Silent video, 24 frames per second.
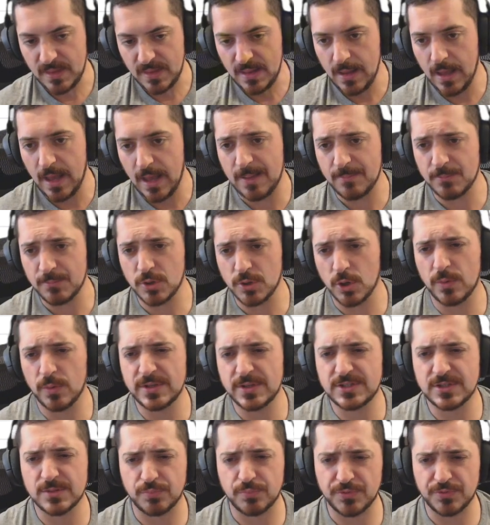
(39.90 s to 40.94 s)
I'm going
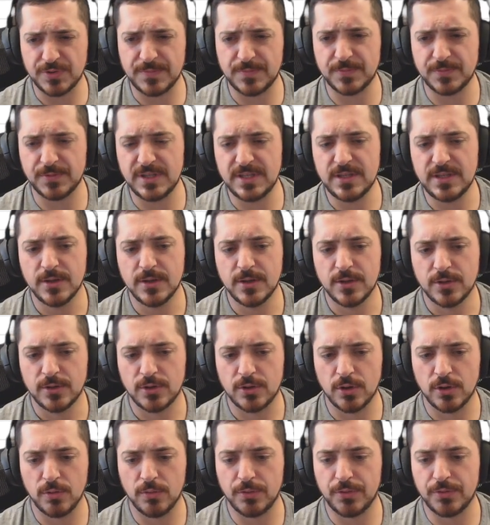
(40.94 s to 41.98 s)
to briefly
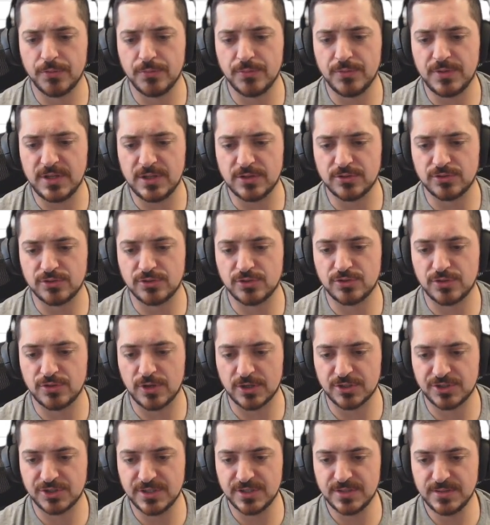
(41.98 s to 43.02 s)
go through the
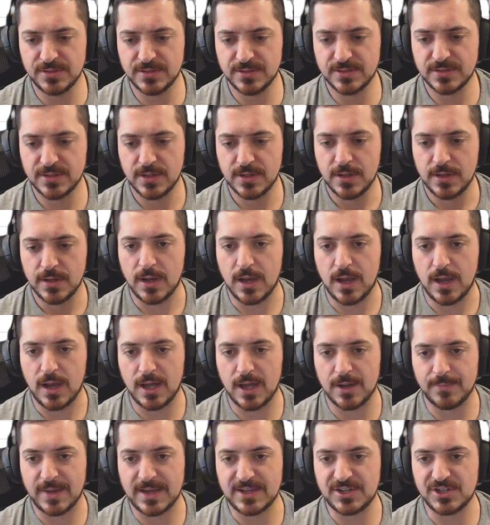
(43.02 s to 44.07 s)
instructions
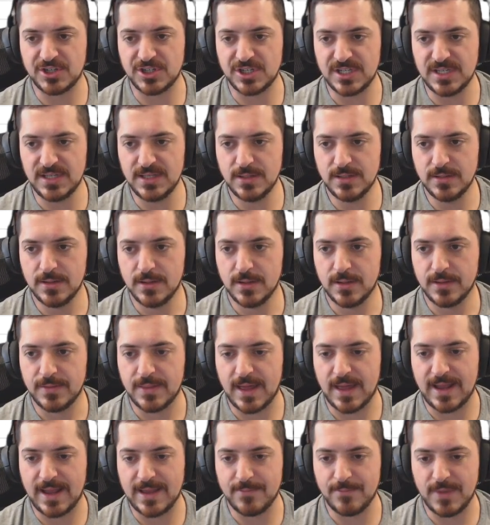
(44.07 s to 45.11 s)
on my sheet
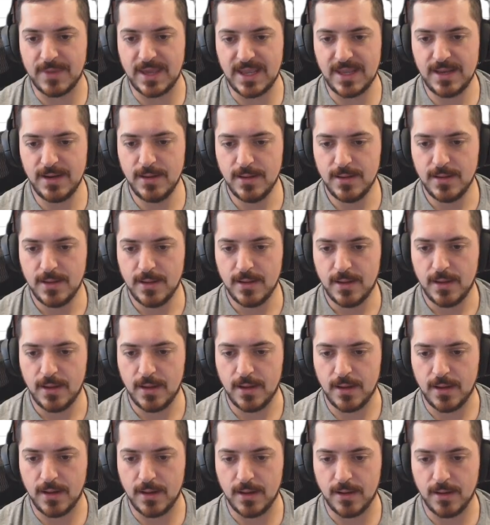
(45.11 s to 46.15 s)
that I made.
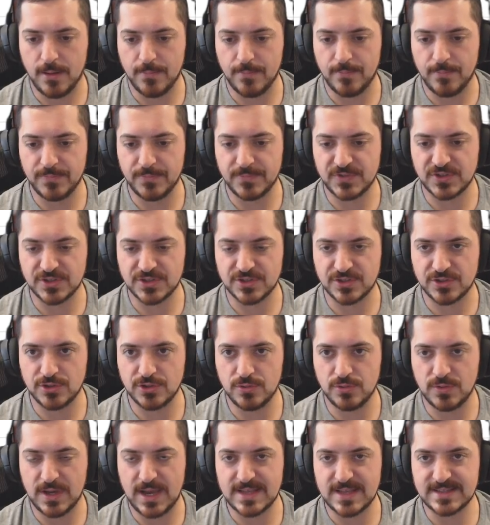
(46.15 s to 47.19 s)
Just so
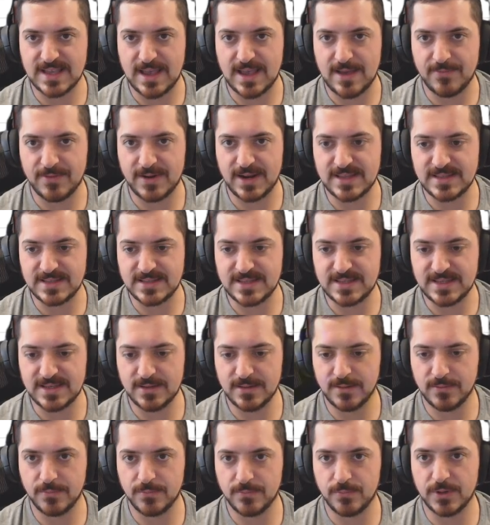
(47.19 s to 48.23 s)
you guys have an idea
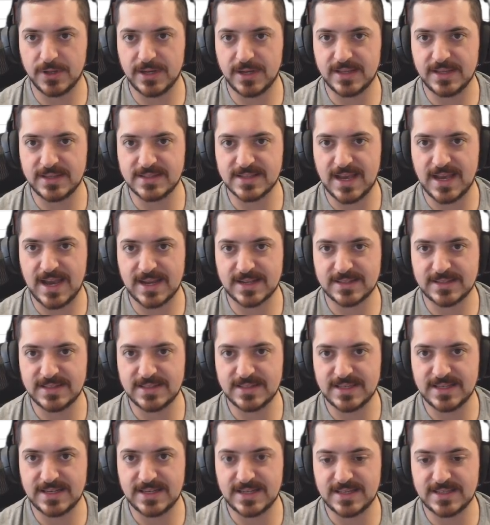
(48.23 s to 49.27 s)
of what
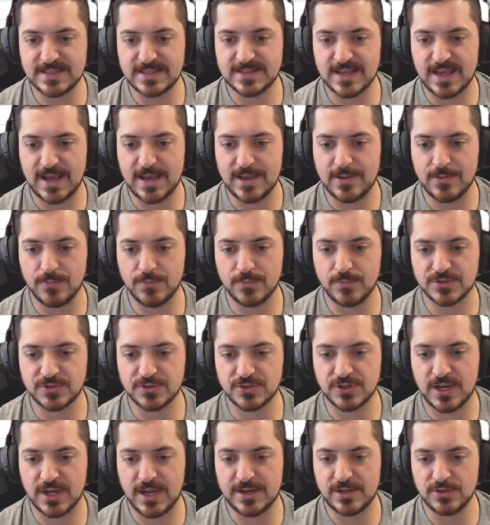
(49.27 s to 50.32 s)
exactly it is I was
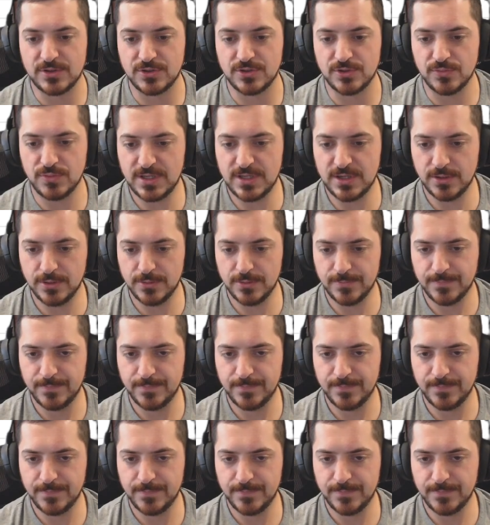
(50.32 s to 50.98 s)
trying to do here.